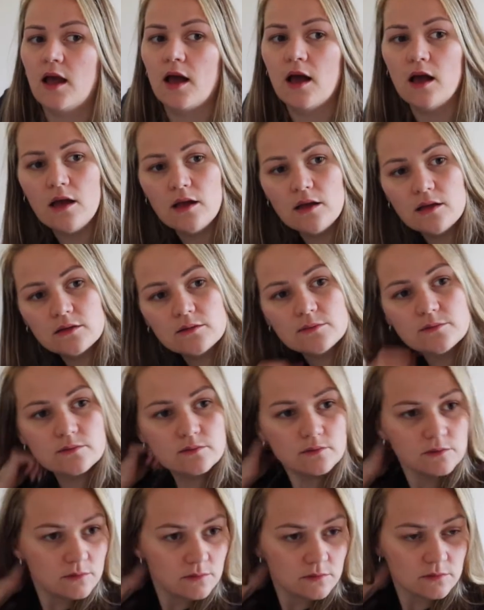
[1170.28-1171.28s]

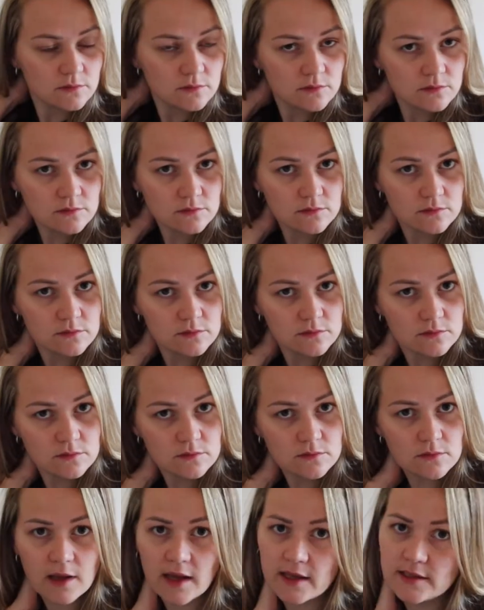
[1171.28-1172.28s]
Um,
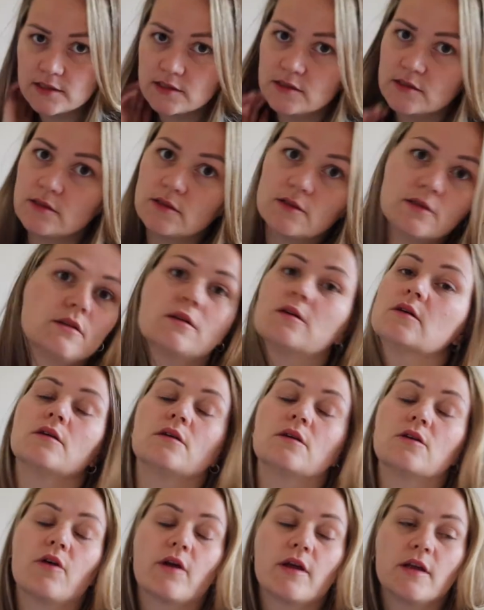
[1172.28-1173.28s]
and
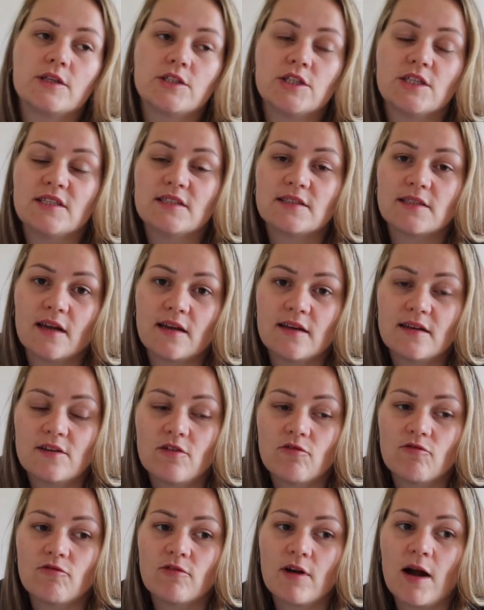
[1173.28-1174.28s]
grated cheese salad,
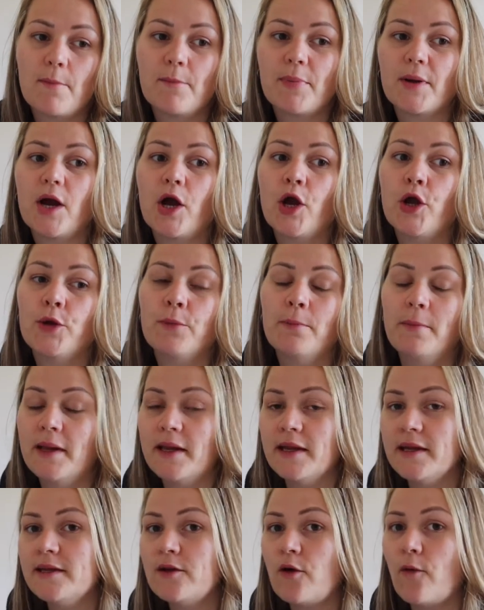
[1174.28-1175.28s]
right,
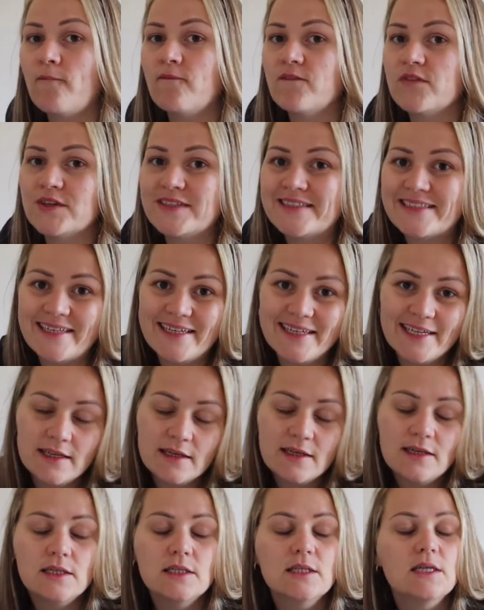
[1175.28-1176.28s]
homemade
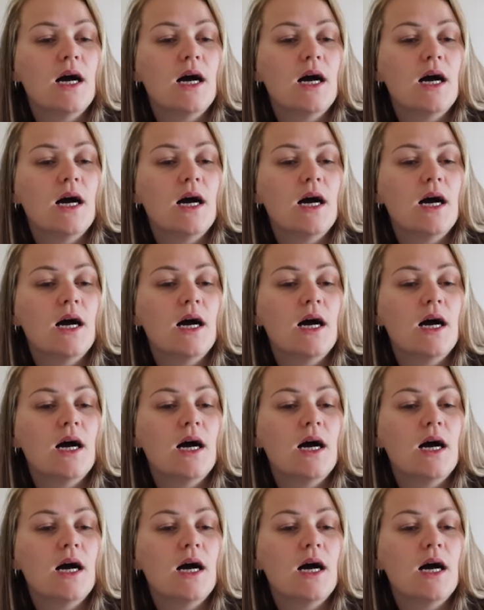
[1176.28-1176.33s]
obviously,